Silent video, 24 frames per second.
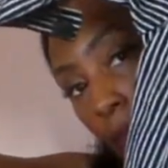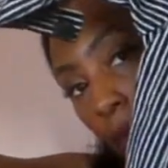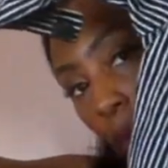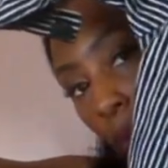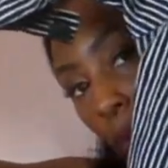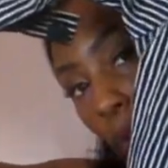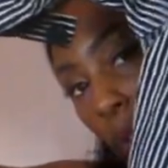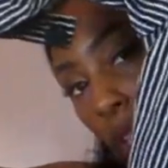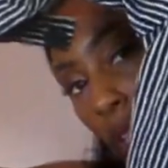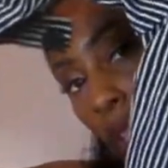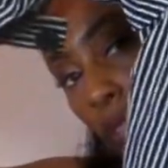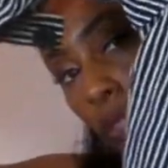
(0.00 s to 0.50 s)

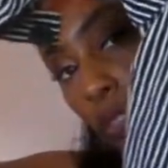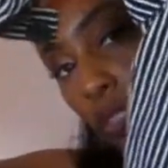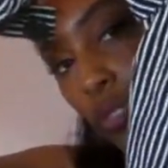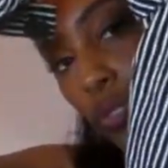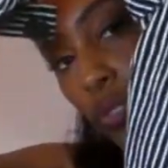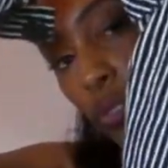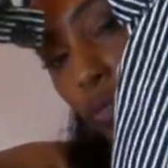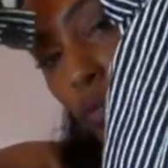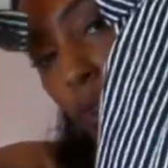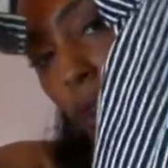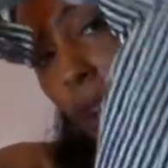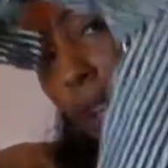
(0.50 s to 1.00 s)
with
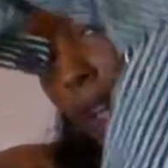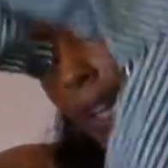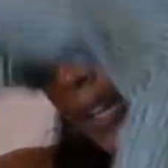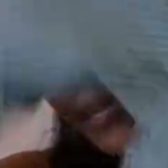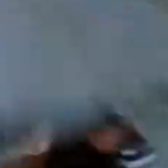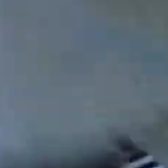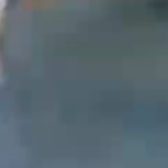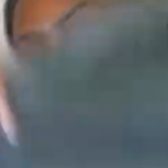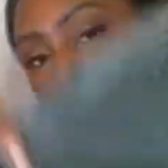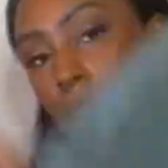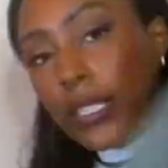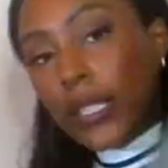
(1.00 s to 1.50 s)

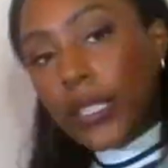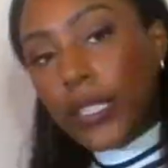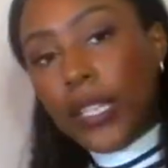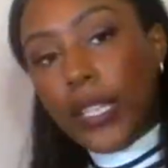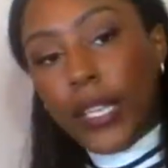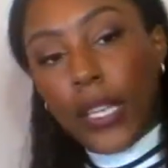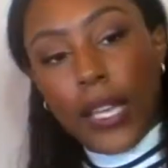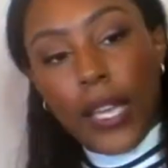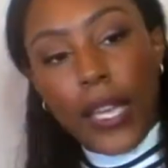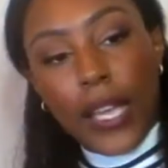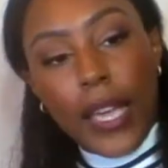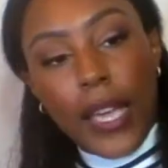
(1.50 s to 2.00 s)
stripes,
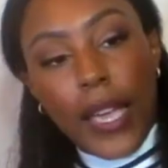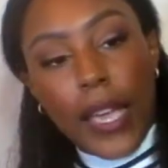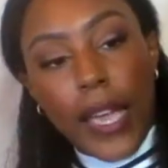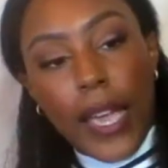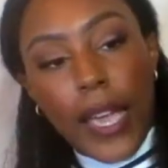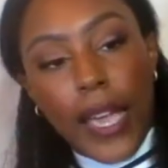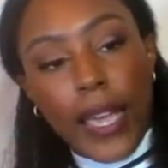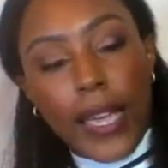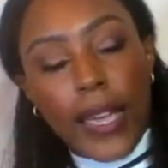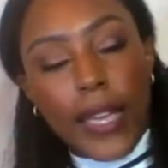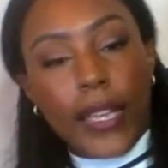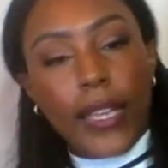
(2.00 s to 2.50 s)

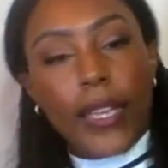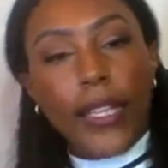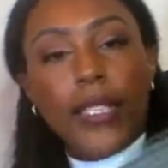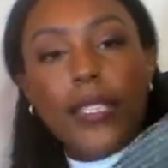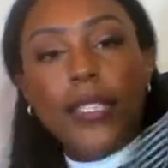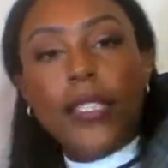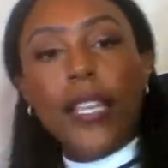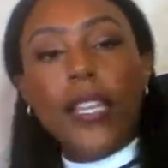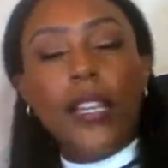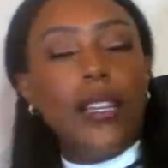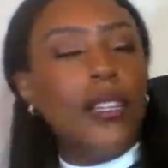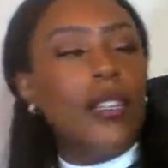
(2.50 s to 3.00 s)

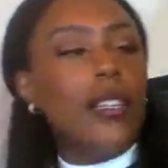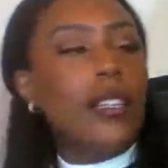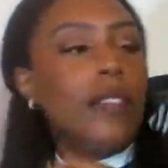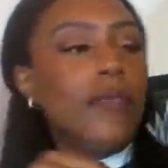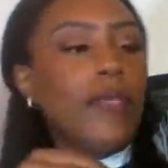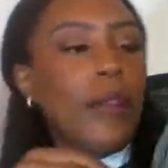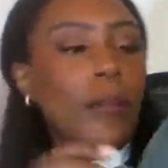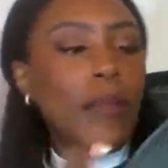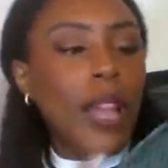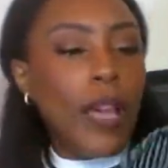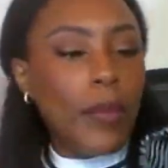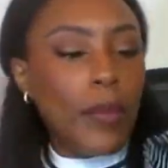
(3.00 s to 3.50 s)
and
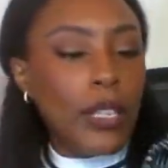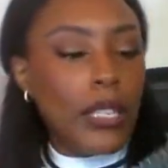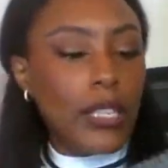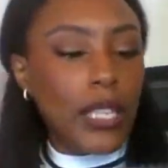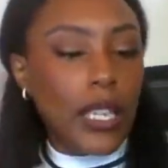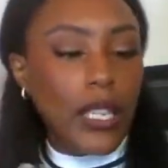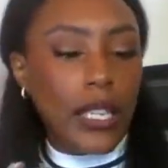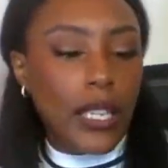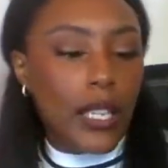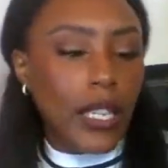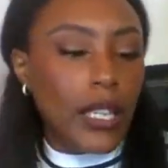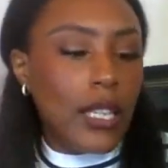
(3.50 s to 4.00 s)
if I'm not
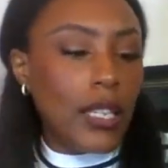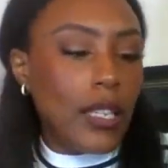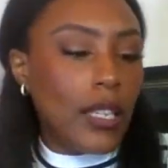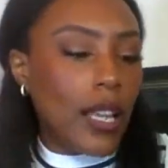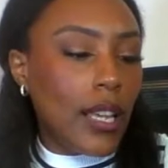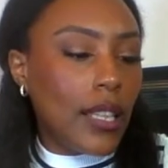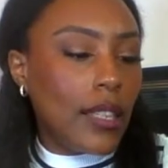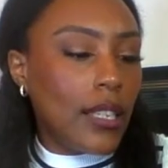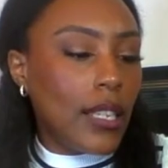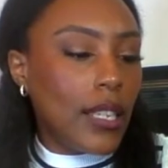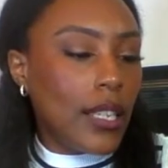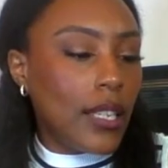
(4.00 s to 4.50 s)
mistaken,
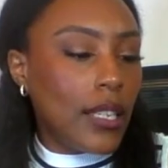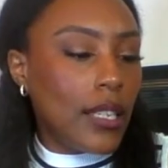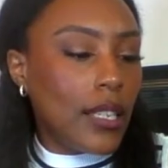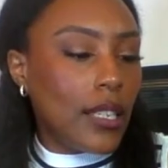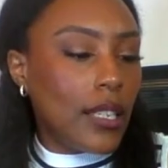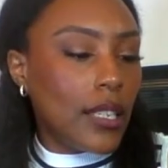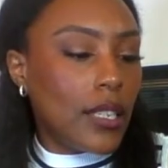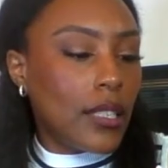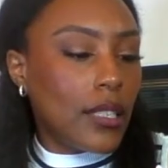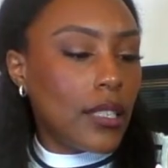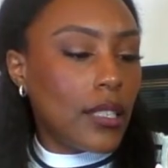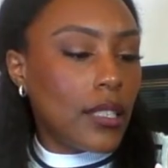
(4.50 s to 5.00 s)
I think it
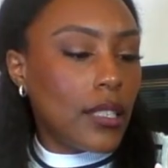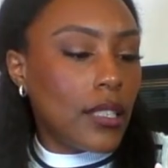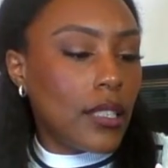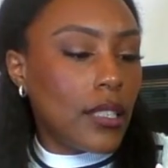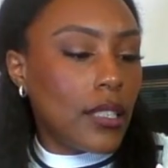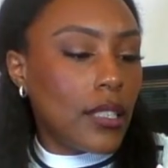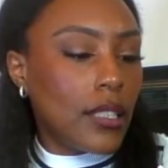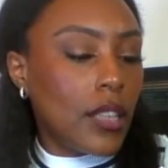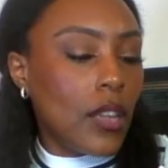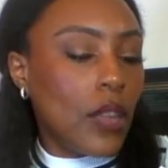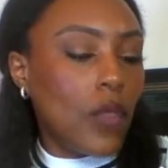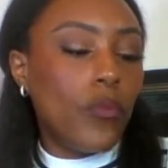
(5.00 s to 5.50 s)
is
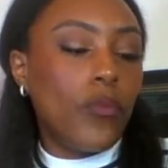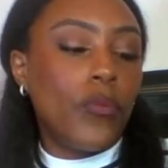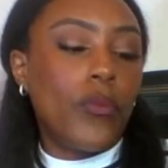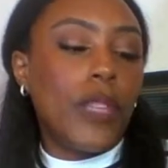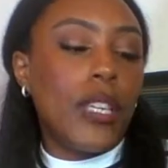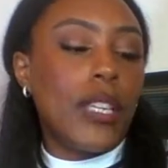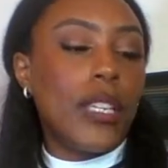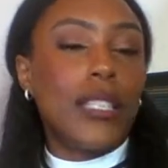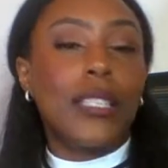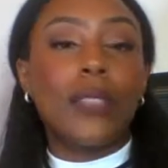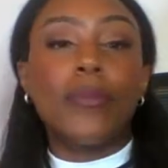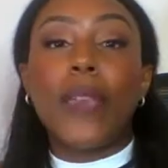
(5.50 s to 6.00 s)

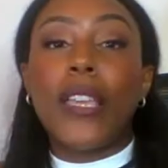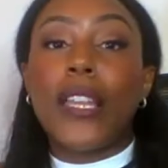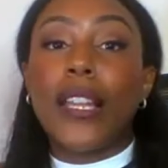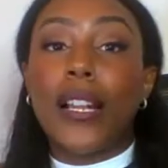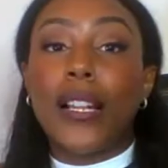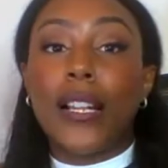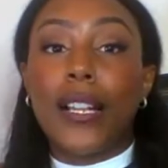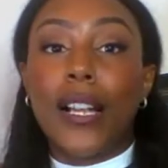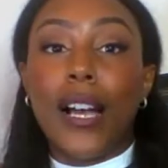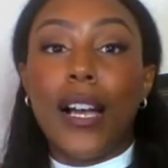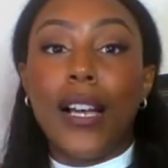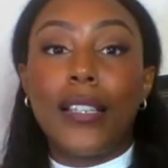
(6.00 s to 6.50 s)
made
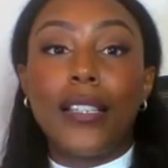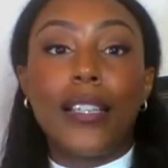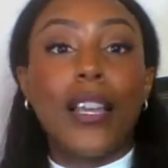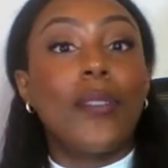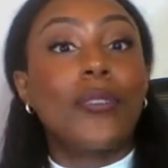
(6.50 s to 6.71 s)
out of cotton.